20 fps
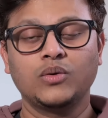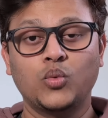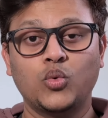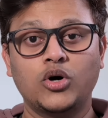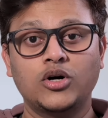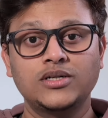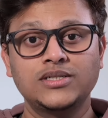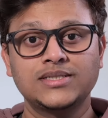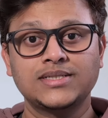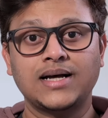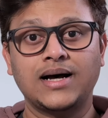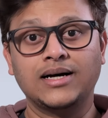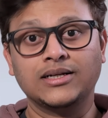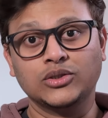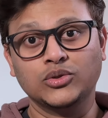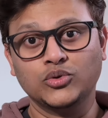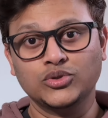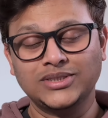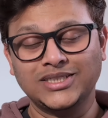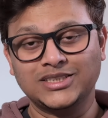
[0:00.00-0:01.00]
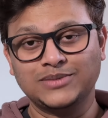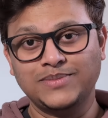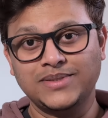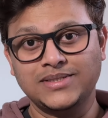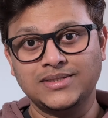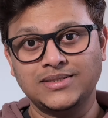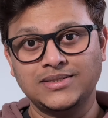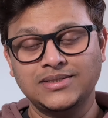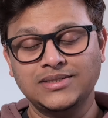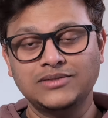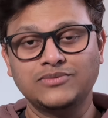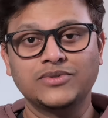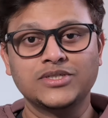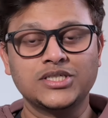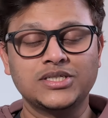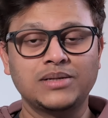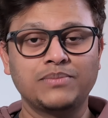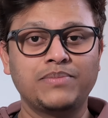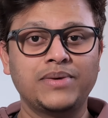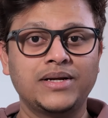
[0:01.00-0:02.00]
Wants are those expenses
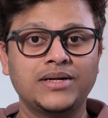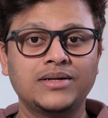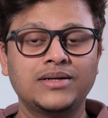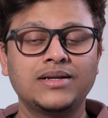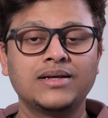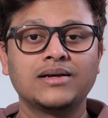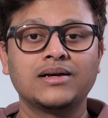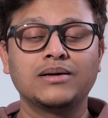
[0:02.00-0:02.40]
which depend